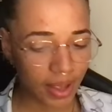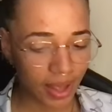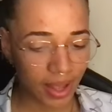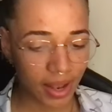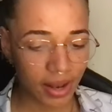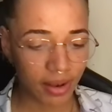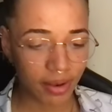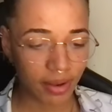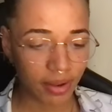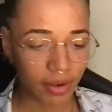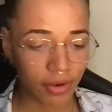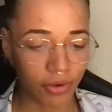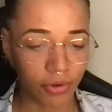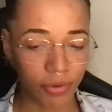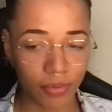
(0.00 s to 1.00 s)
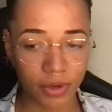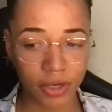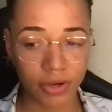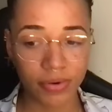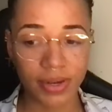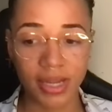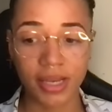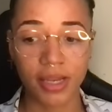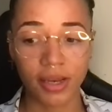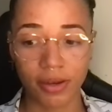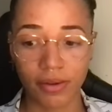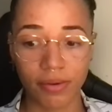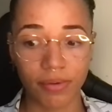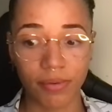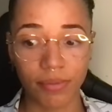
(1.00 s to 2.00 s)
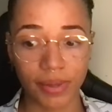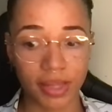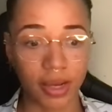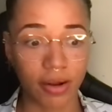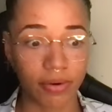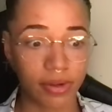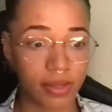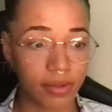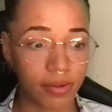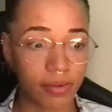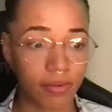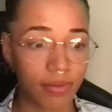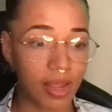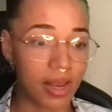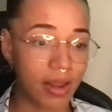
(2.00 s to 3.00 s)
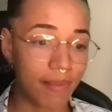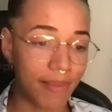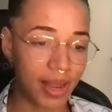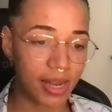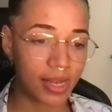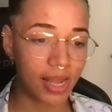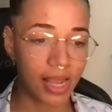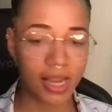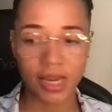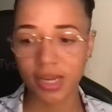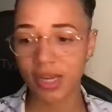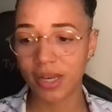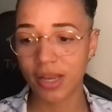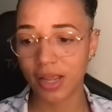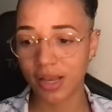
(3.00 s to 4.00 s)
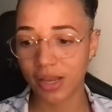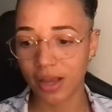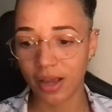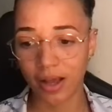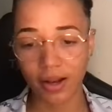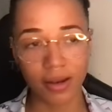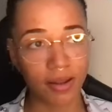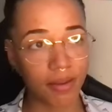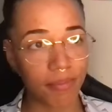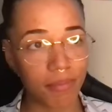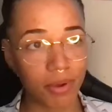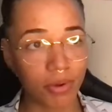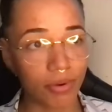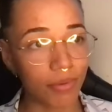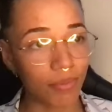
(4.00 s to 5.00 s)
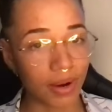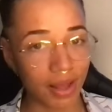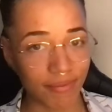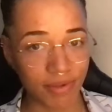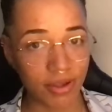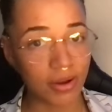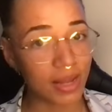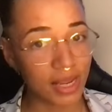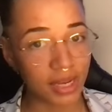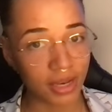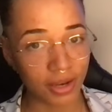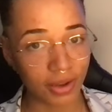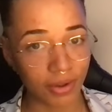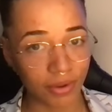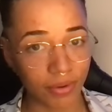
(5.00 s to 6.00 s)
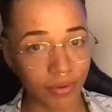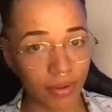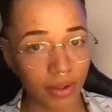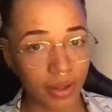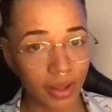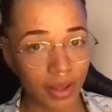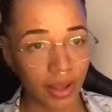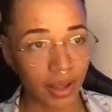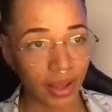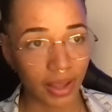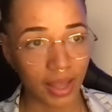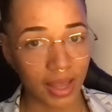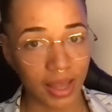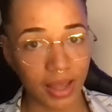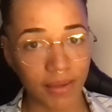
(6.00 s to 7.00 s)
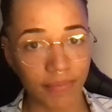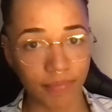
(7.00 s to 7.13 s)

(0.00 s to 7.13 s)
and do what you need to do with your crystals in your meditation in your under the moon whatever you need to do okay?